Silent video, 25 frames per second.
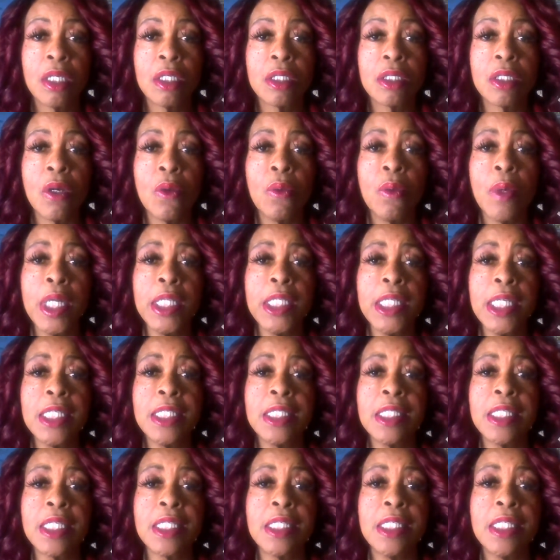So, what
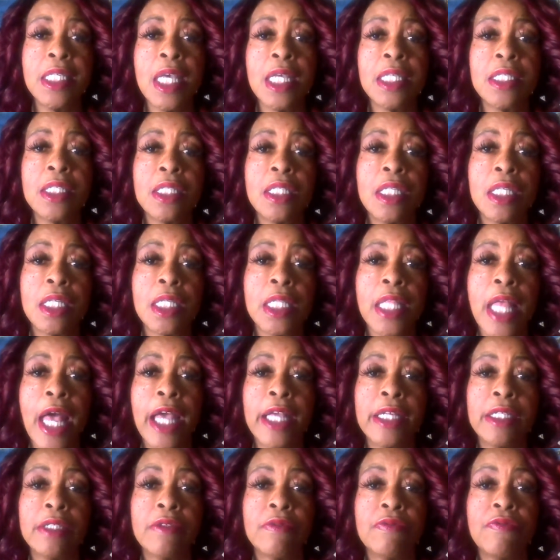does success look
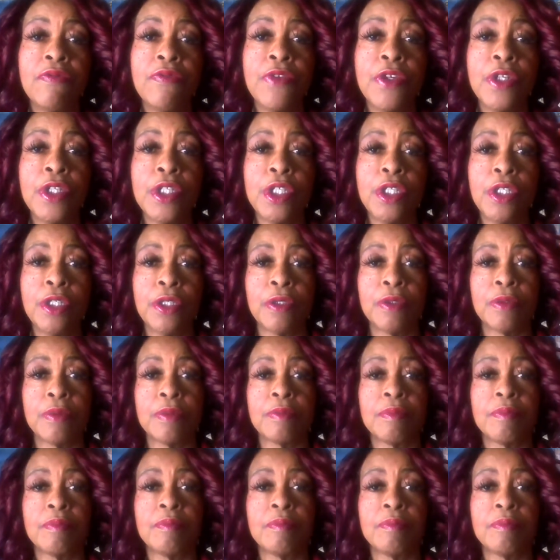like for you?